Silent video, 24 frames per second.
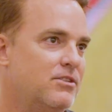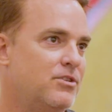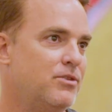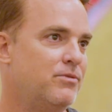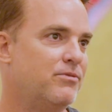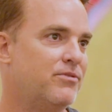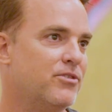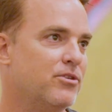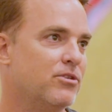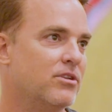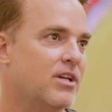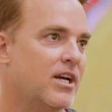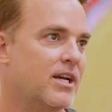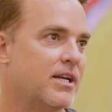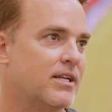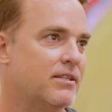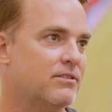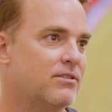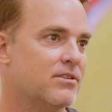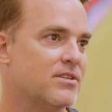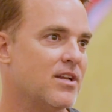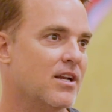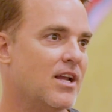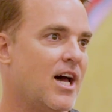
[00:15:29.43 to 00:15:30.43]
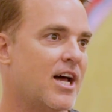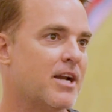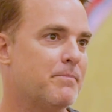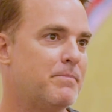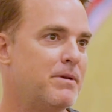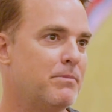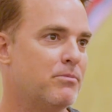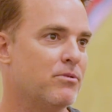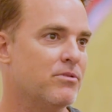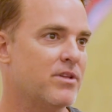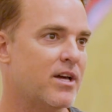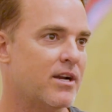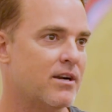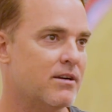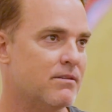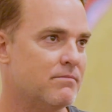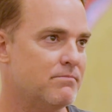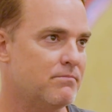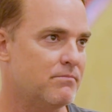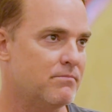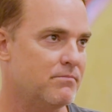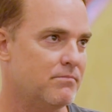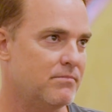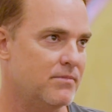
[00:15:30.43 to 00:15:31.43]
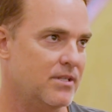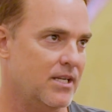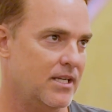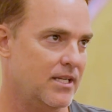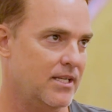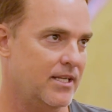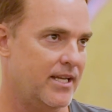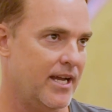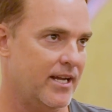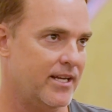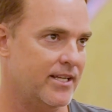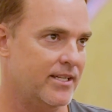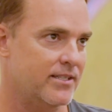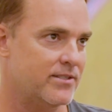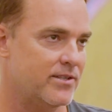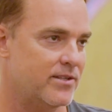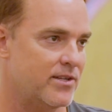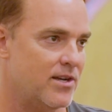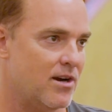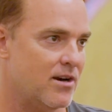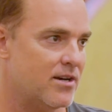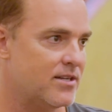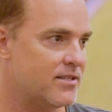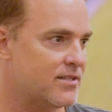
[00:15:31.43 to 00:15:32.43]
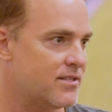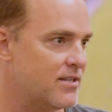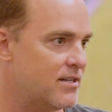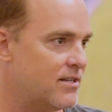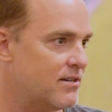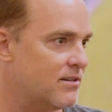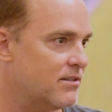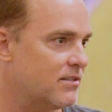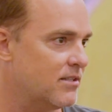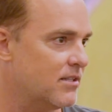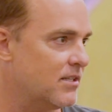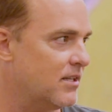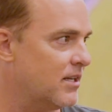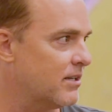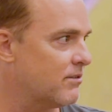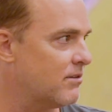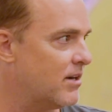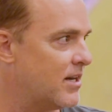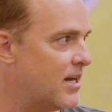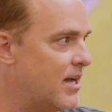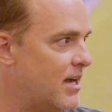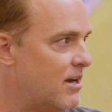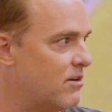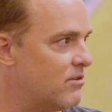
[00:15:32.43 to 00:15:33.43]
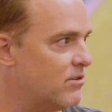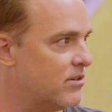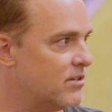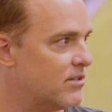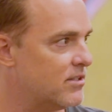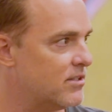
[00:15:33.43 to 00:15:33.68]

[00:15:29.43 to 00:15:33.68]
do you feel like there's a lot of people that are getting into the arts here, like right now,